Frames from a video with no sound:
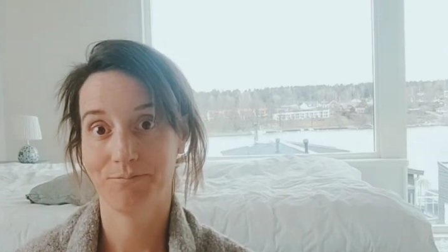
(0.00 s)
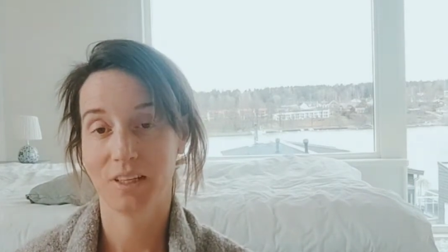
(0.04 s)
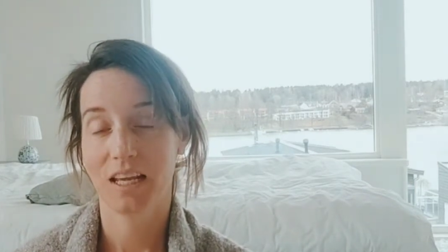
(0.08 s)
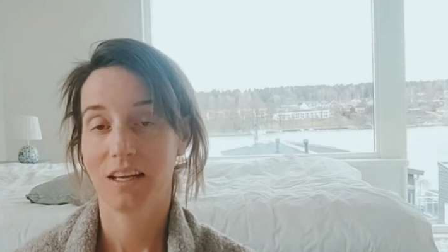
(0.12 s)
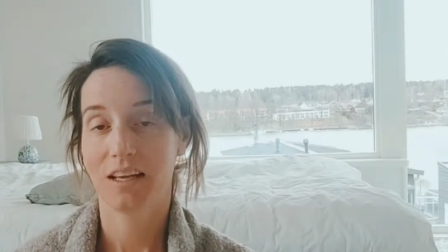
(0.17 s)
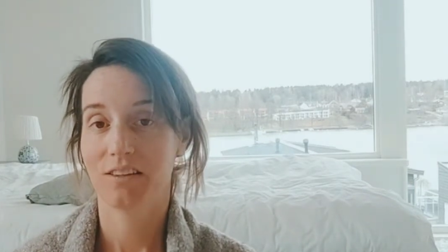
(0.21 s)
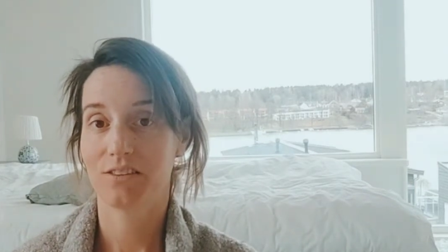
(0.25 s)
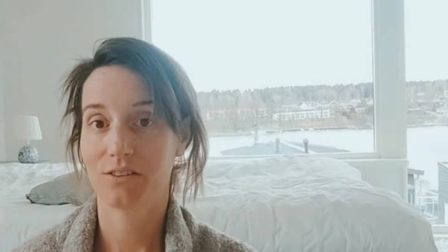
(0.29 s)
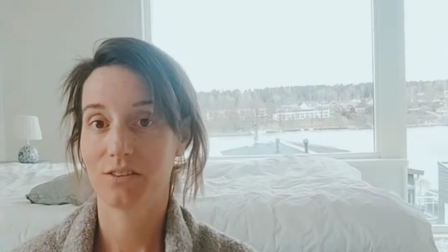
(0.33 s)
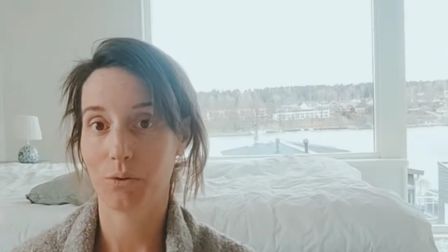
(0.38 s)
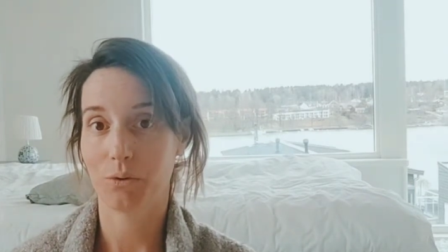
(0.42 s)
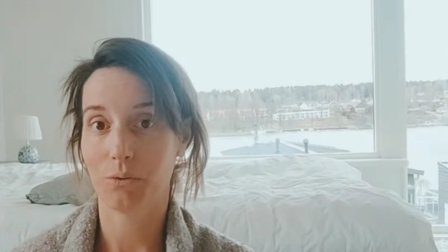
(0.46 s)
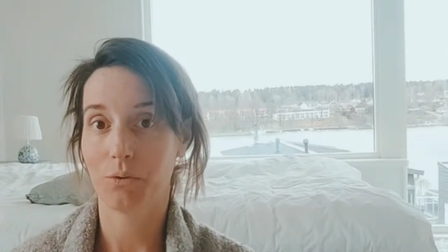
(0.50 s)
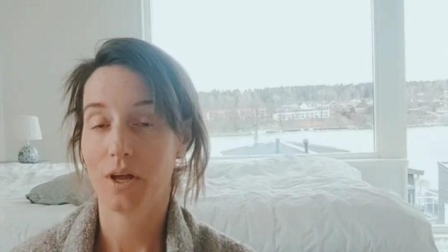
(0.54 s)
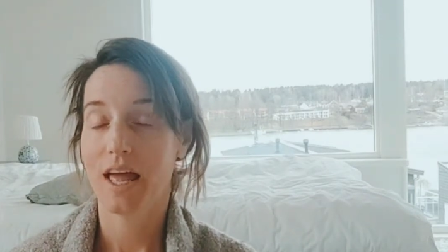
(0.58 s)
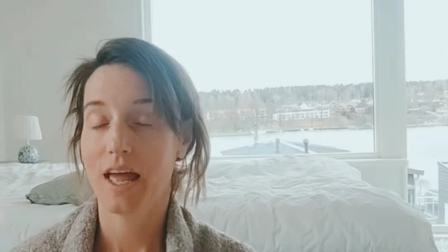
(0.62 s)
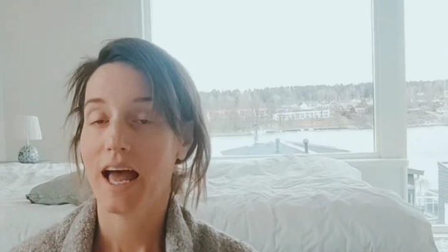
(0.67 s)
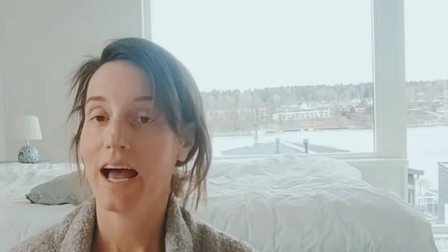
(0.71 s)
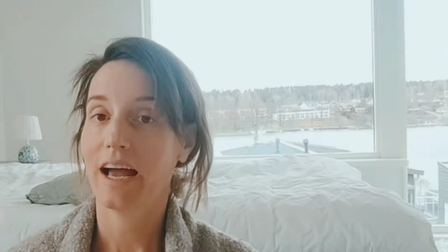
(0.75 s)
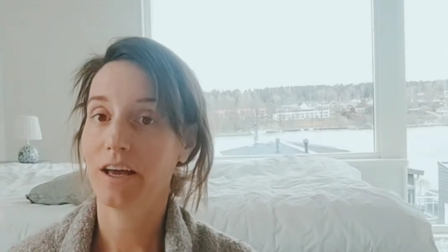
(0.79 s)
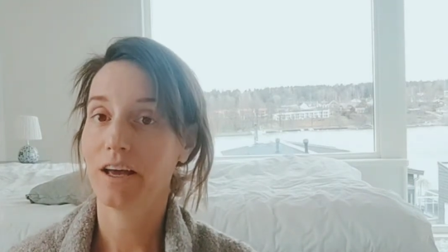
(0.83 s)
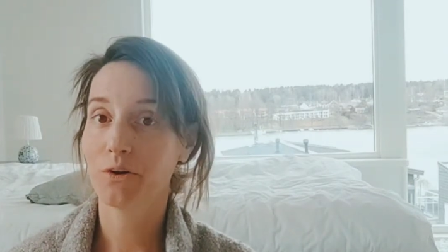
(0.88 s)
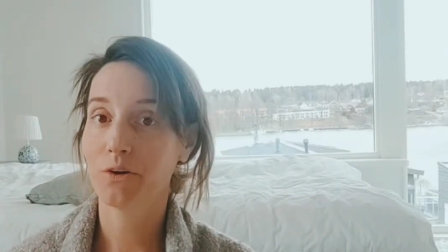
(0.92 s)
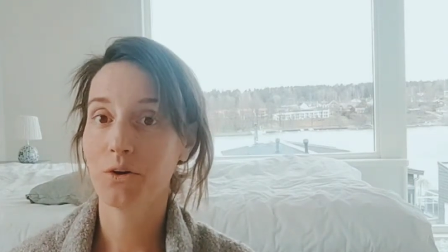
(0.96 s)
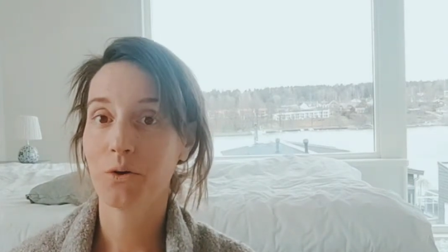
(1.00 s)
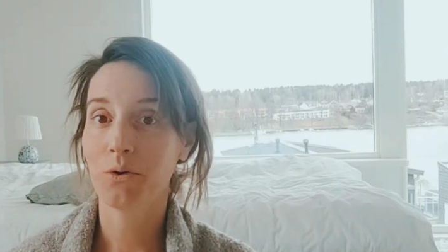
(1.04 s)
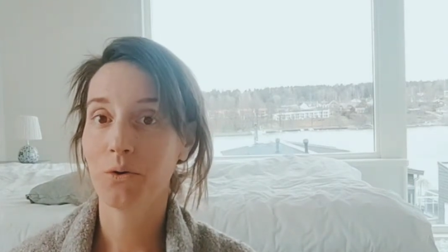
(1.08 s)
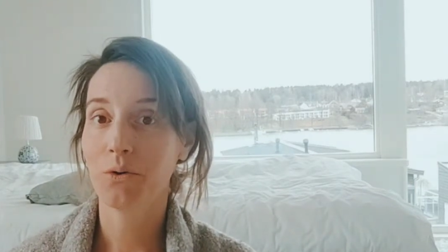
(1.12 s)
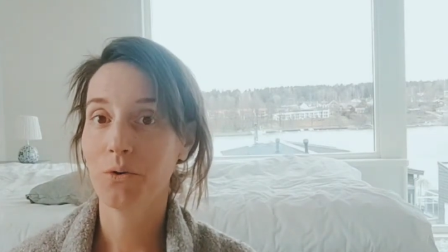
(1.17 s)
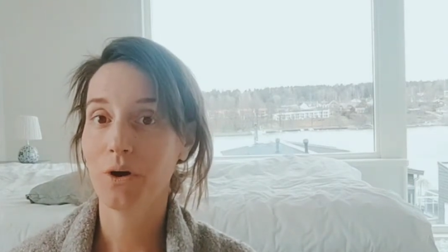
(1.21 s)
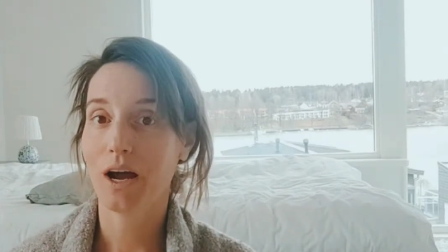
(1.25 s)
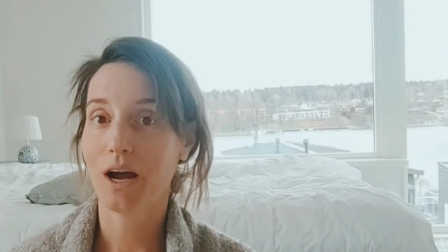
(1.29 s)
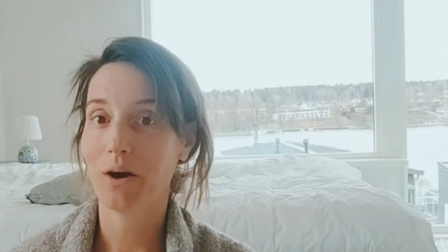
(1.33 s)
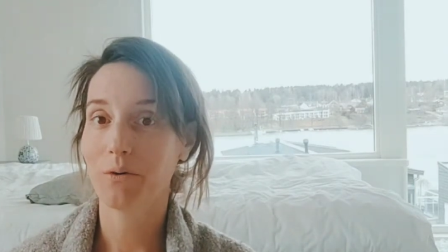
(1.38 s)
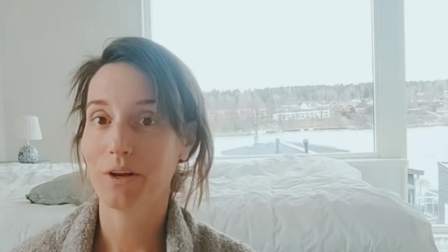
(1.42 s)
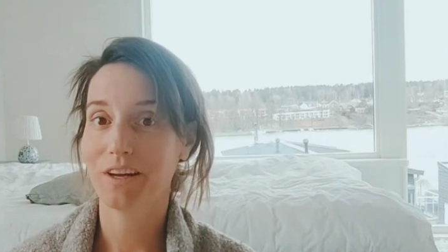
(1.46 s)
So I don't
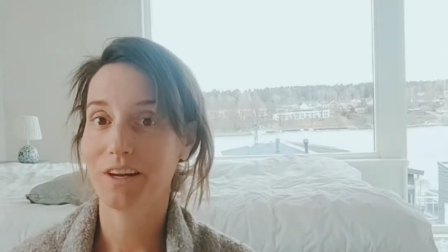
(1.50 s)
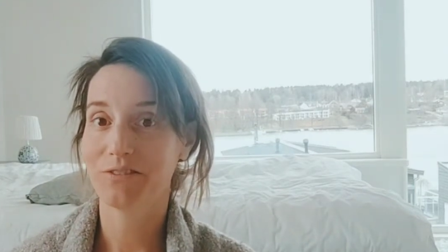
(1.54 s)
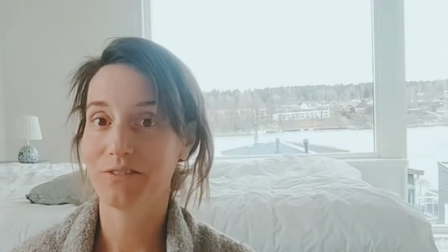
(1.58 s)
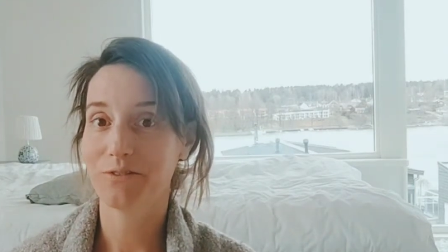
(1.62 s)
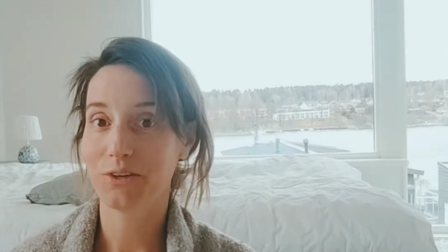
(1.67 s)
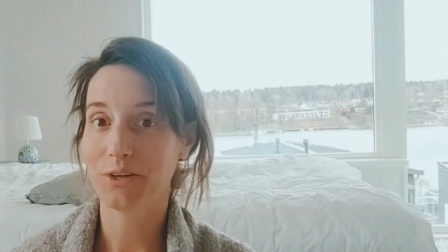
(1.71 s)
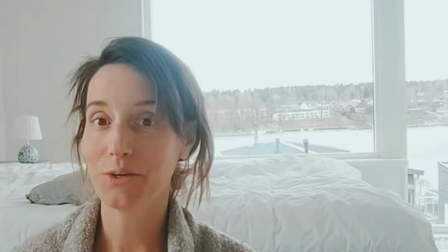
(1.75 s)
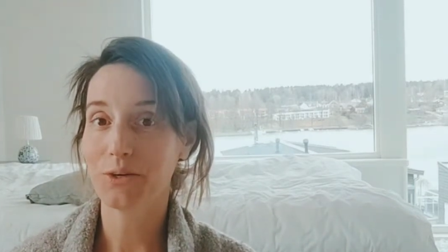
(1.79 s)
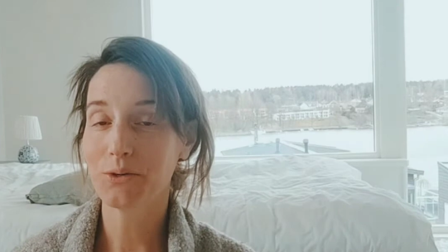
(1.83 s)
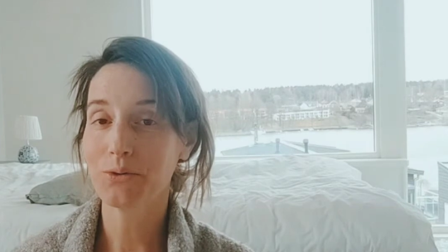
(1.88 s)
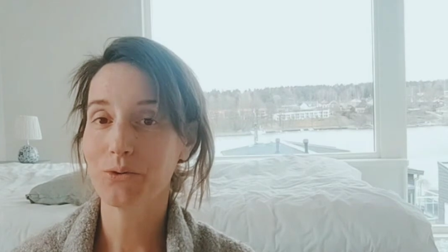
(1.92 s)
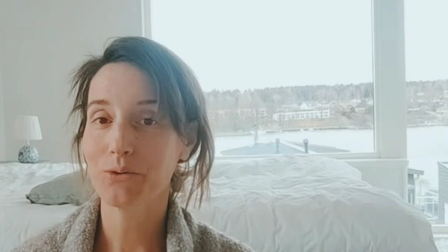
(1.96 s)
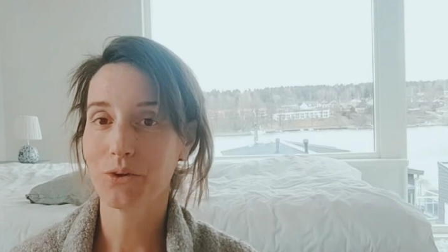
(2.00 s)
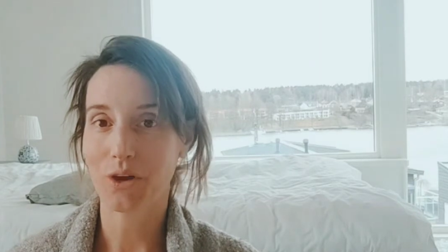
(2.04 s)
know how it is for you,